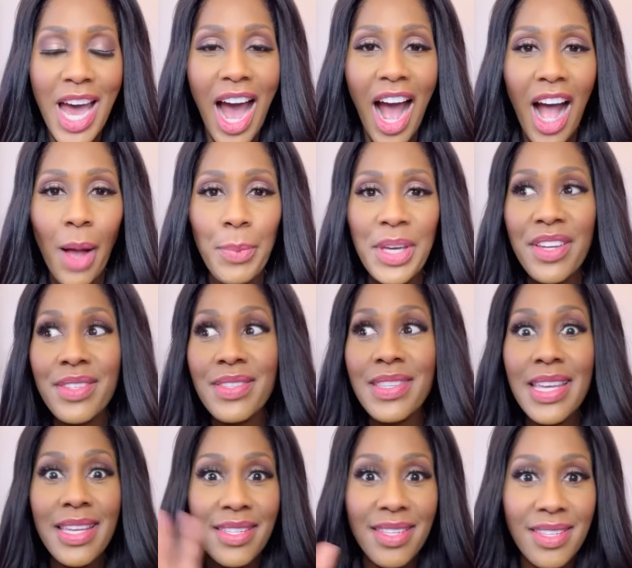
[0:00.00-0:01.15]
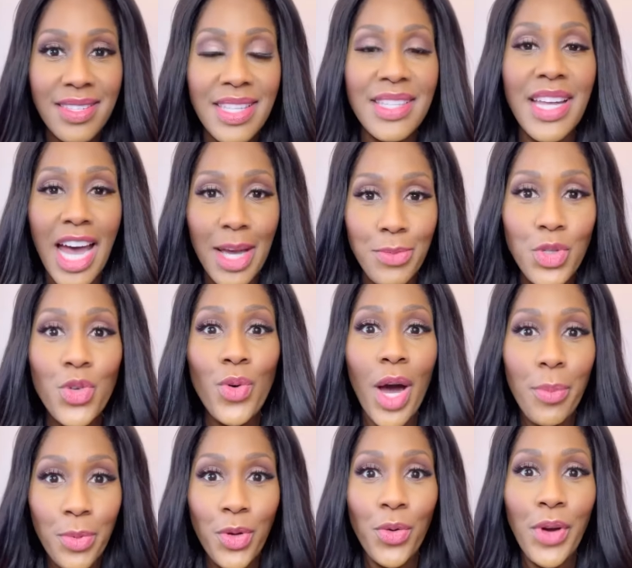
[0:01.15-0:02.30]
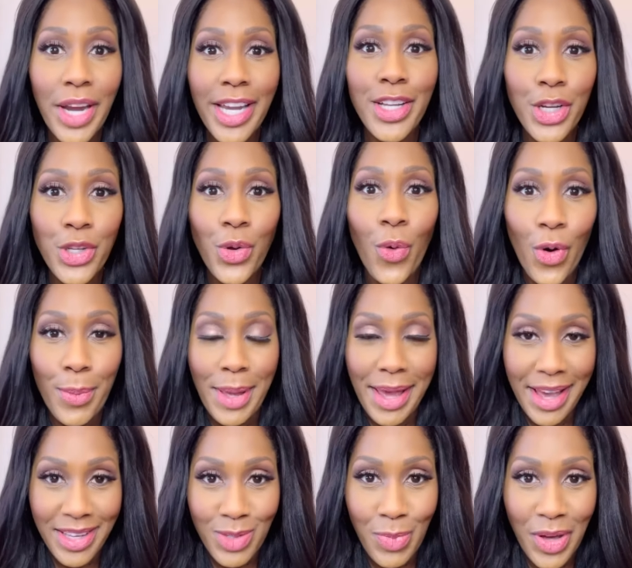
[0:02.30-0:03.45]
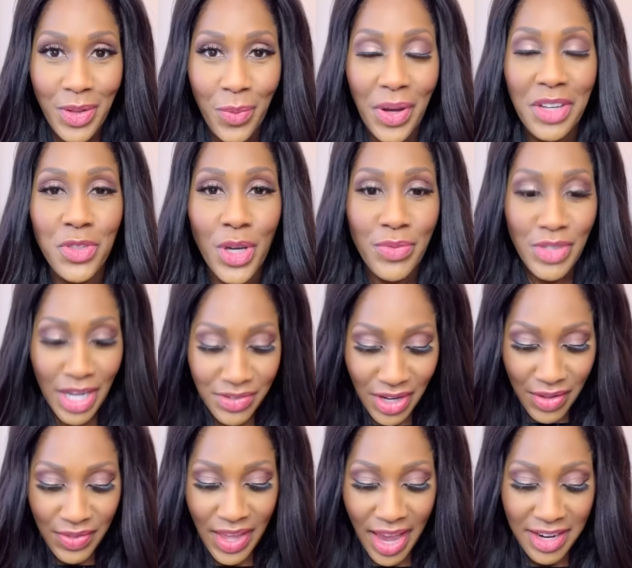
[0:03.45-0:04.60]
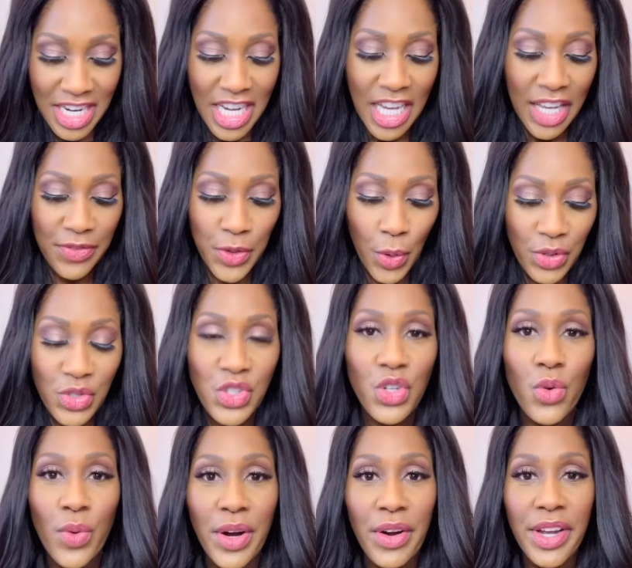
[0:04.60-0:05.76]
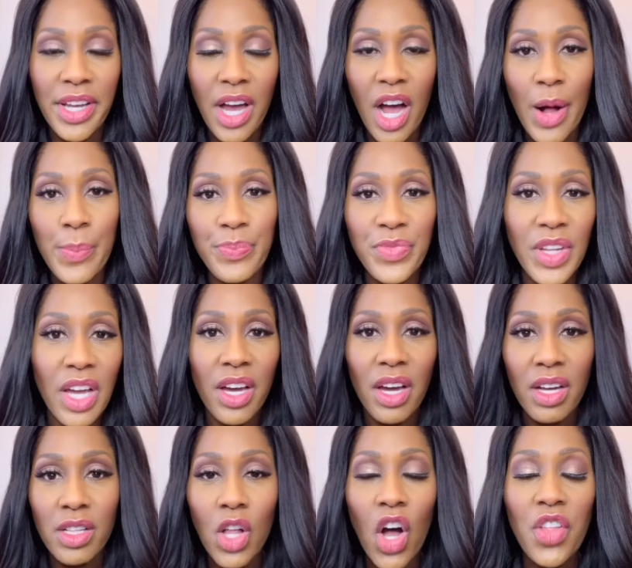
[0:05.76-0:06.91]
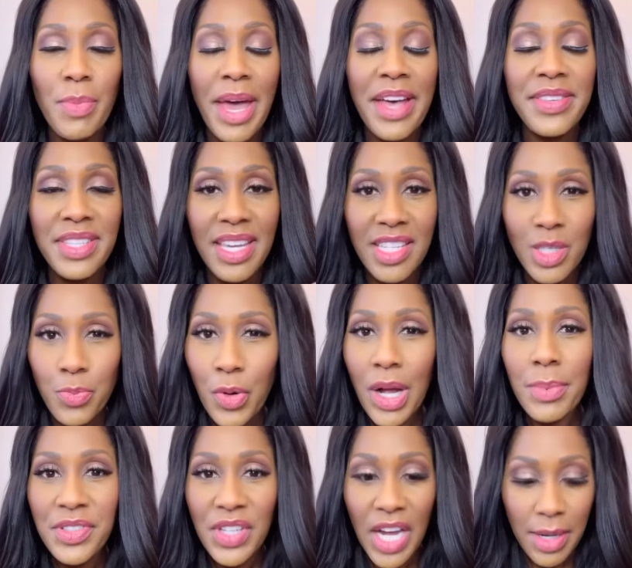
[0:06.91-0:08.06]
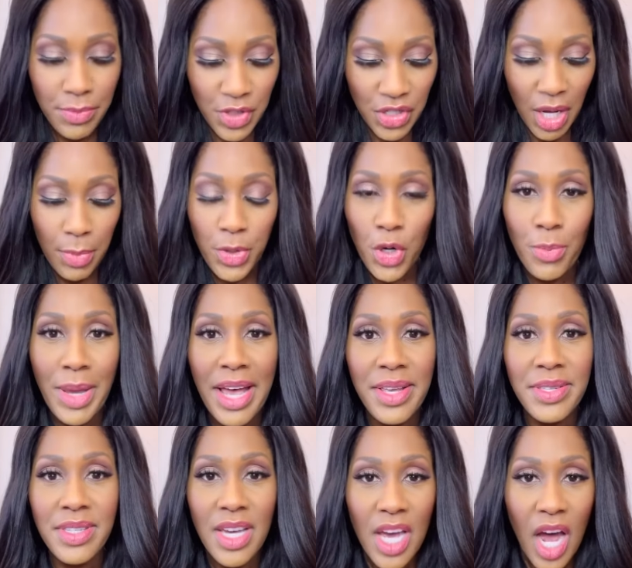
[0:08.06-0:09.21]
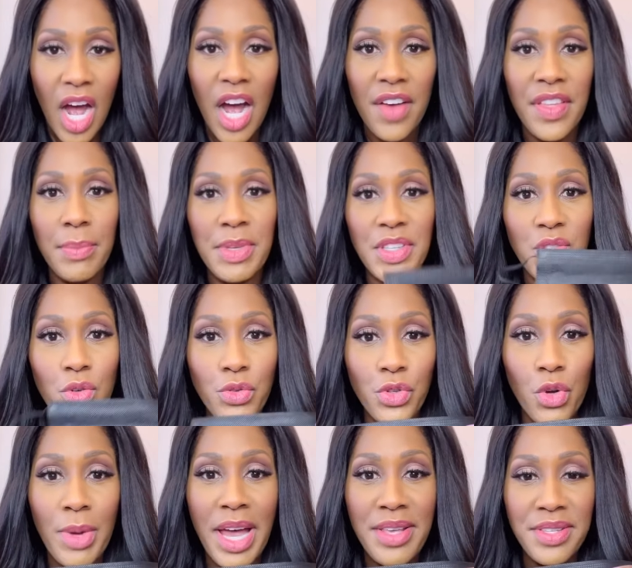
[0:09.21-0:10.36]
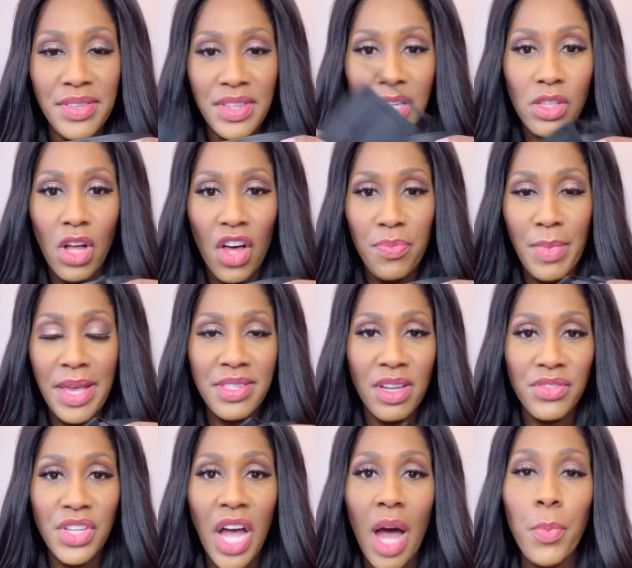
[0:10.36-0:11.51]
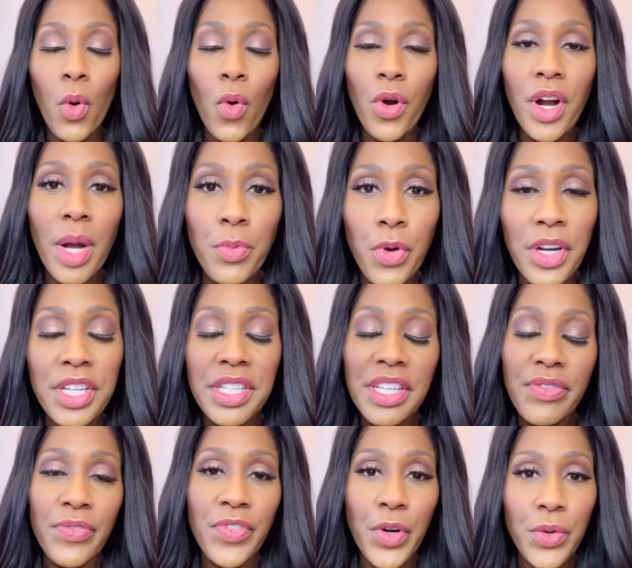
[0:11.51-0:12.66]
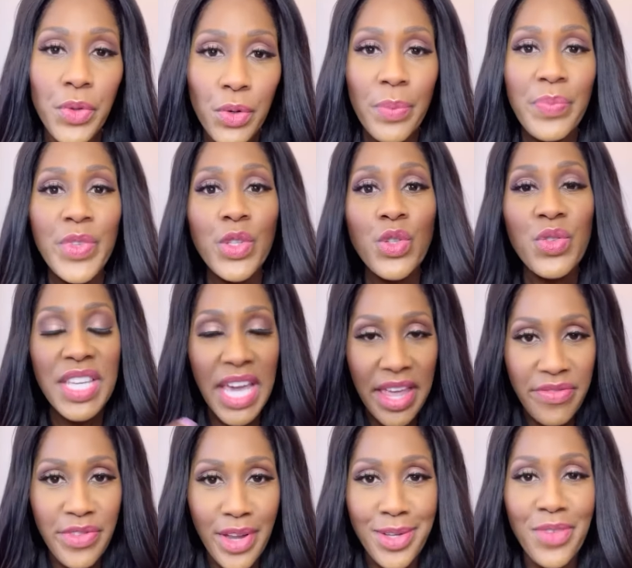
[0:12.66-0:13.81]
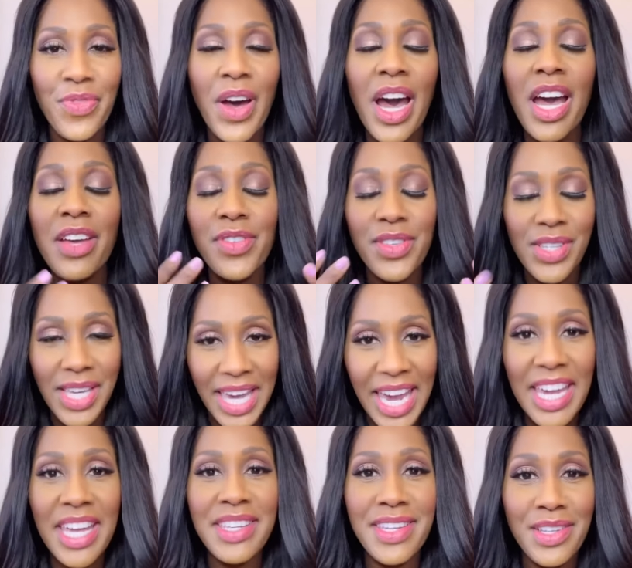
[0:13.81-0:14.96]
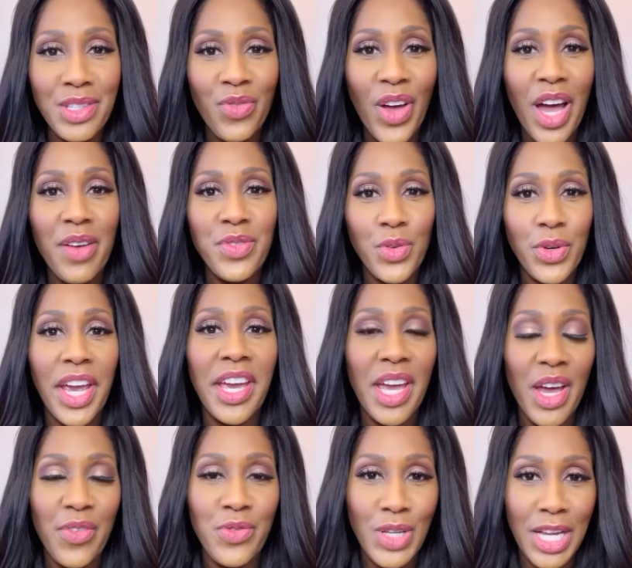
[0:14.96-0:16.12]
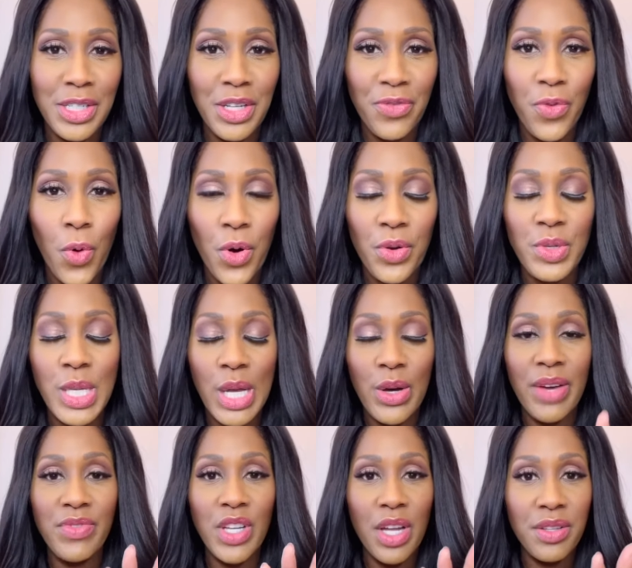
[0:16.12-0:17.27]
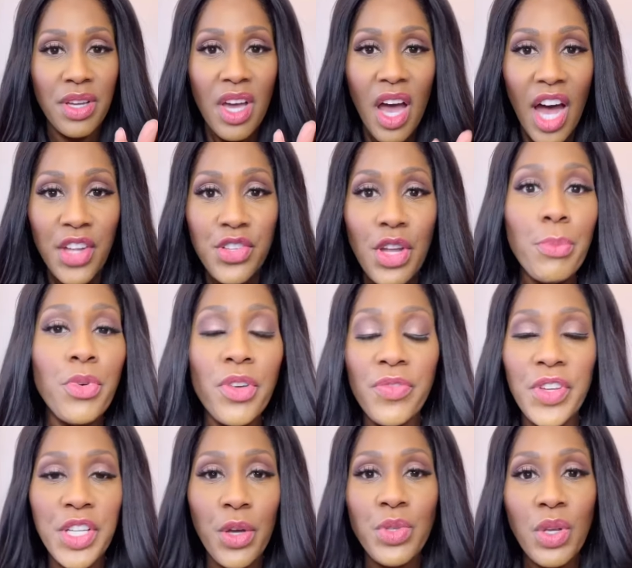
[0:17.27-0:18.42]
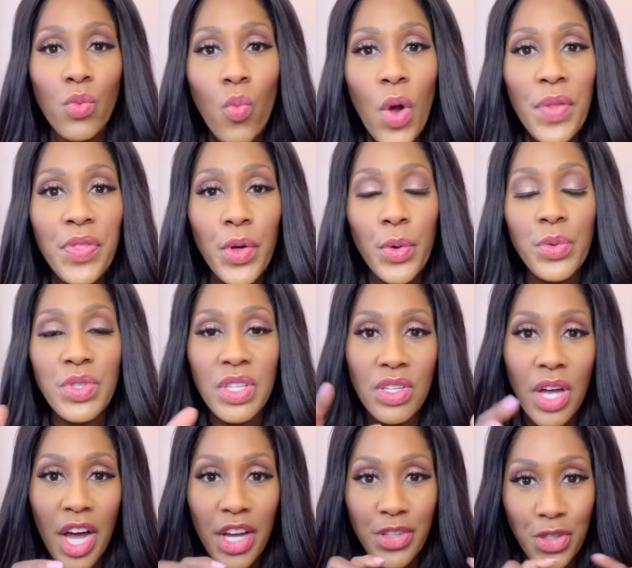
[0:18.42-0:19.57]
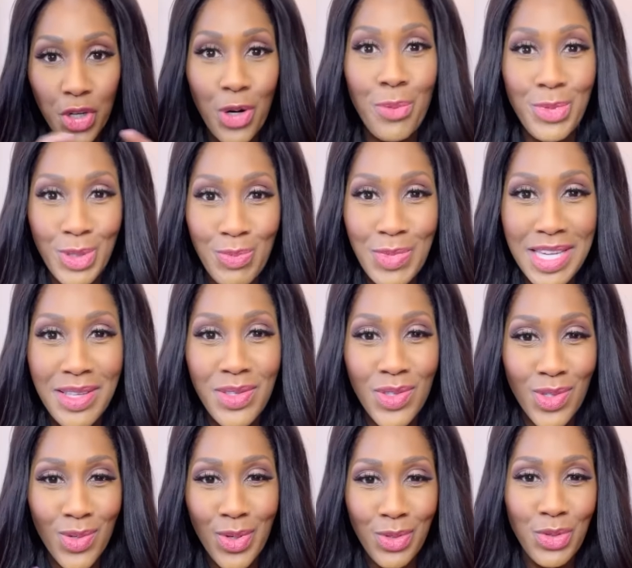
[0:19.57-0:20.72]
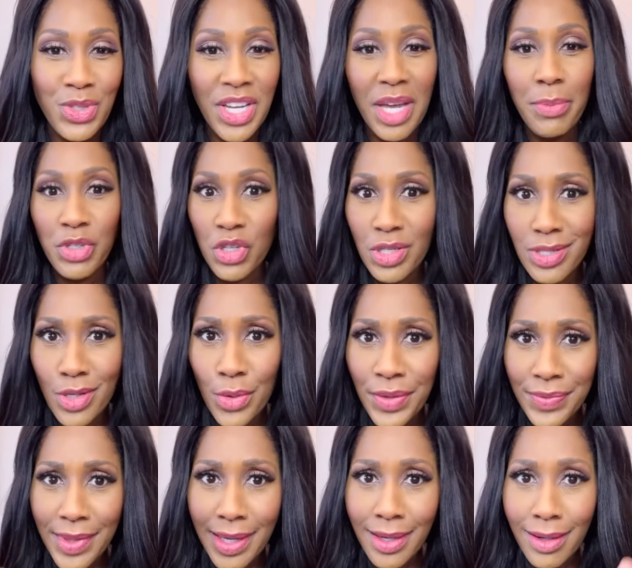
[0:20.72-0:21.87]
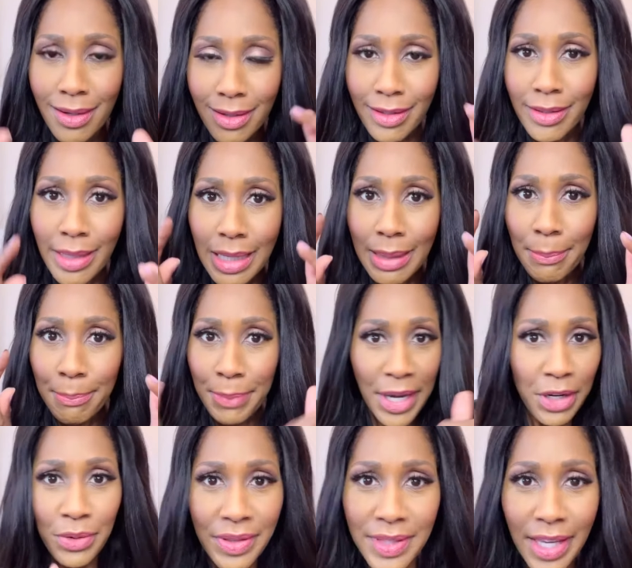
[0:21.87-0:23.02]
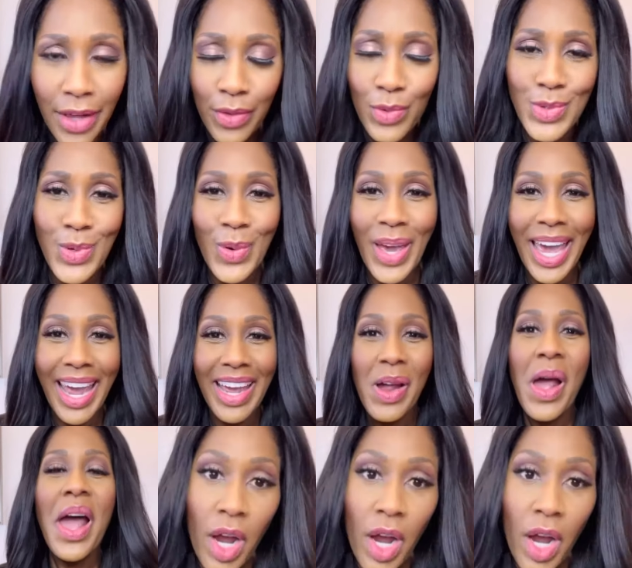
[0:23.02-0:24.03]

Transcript: Uh, because this is the time to upgrade your mask. By the way, if you have not done that, if you are still wearing um, a cloth mask, it's probably time to double your mask. Uh, that means a surgical mask and then a cloth mask on top or upgrade it even further to the N95s, KN95s or KF94s. Now, I've done a number of videos on what those uh, terms mean so you understand, but just know that they are better than the others, okay?